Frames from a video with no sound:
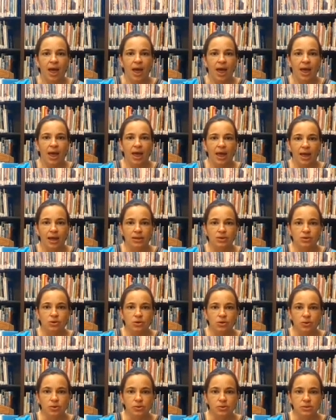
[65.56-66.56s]
And
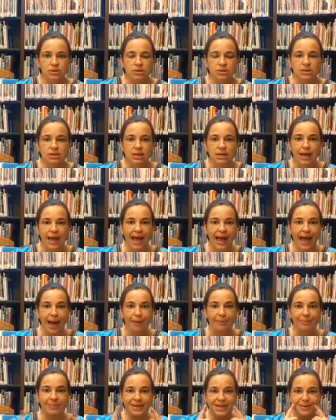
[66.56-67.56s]
you'll see
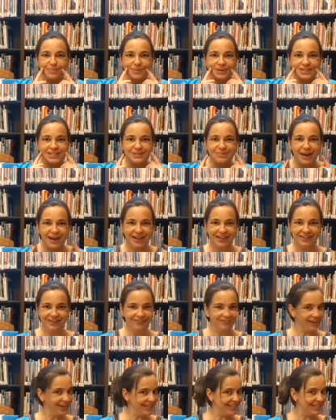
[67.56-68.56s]
happy, put a smile on your
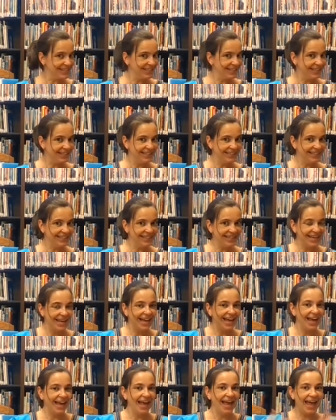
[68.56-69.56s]
face,
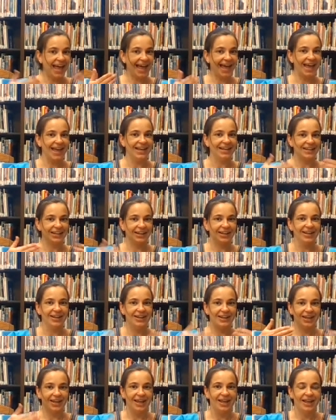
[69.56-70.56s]
and
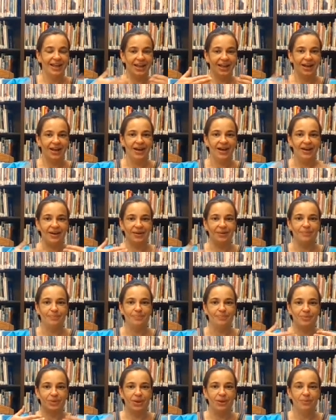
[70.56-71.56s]
um,
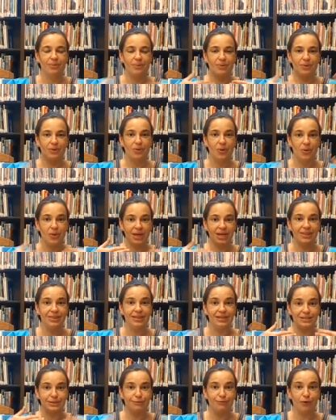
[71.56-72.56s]
go like
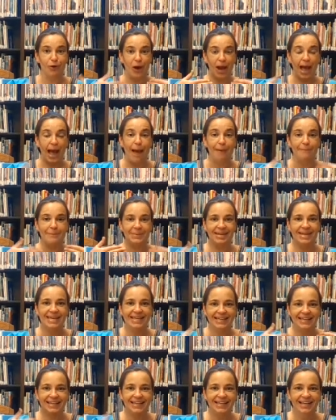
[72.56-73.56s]
this for happy,
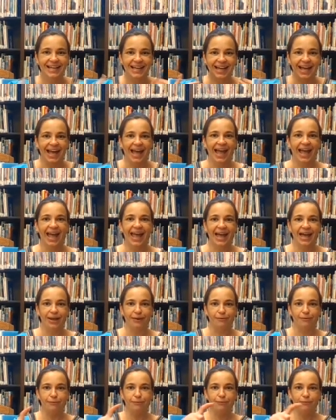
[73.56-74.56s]

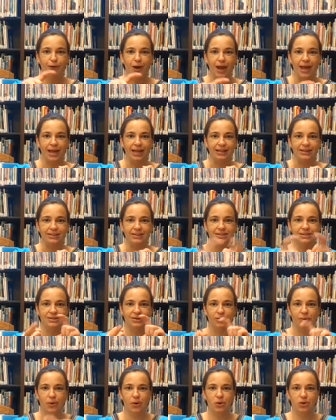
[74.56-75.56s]
and friends. So
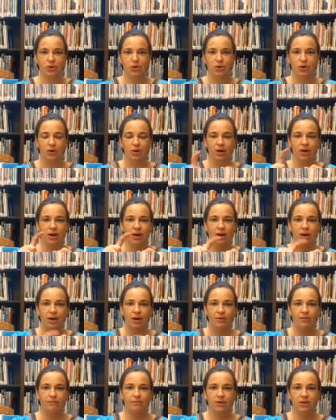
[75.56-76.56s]
hook your
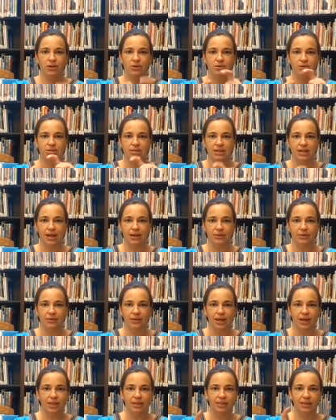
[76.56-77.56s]
fingers together
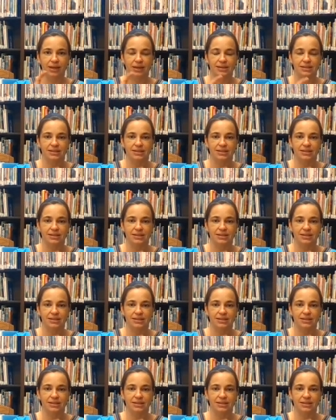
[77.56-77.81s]
like this,